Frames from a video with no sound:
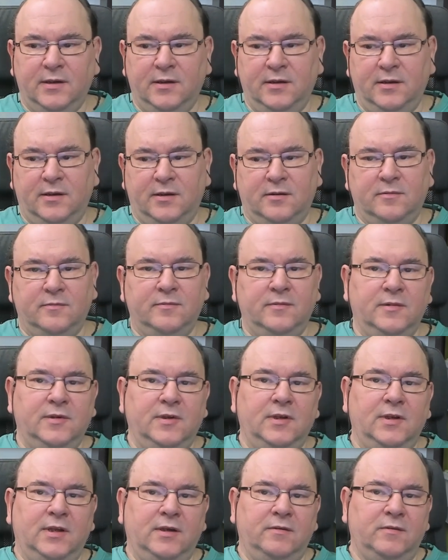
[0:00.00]
yeah,
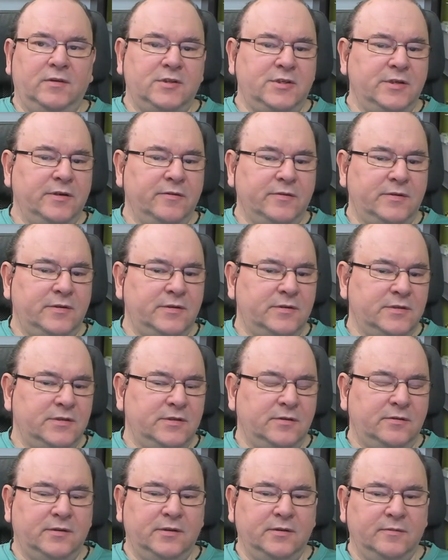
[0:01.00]
level shifters
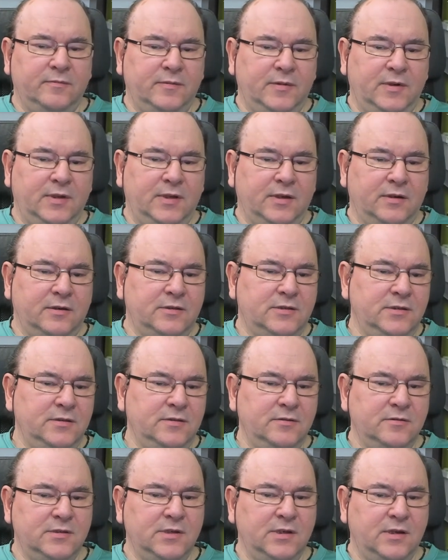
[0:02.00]
or actually
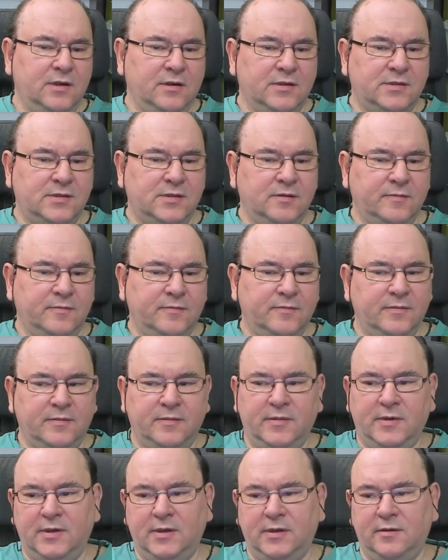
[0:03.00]
using custom
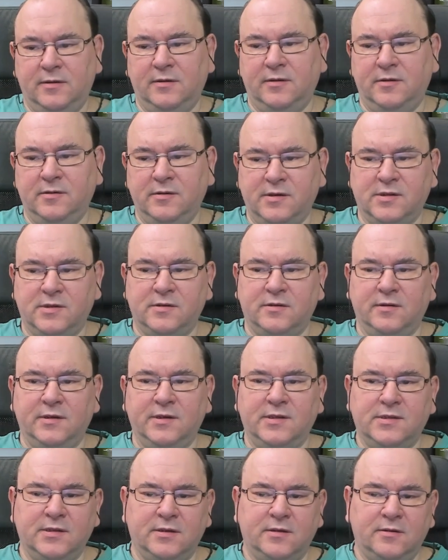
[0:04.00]
to a certain
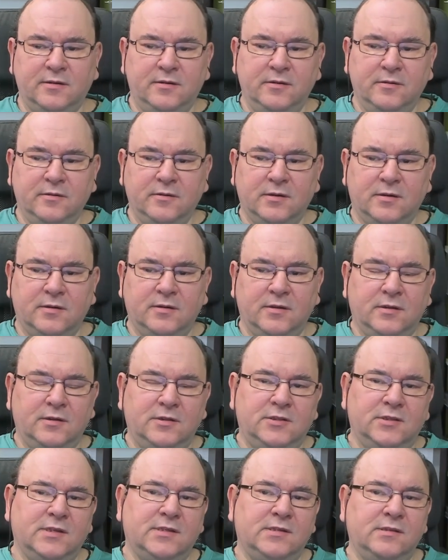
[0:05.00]
extent. You can
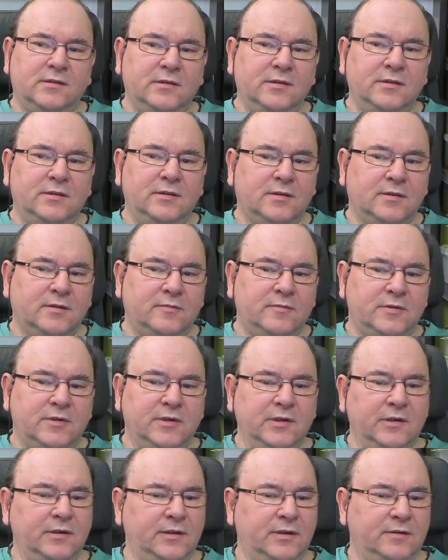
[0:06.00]
adjust the um,
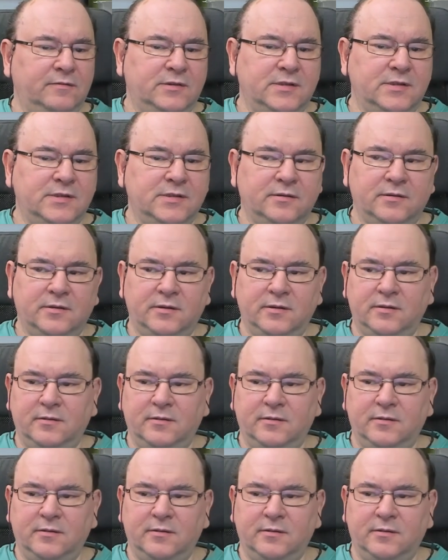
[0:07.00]
trigger level so that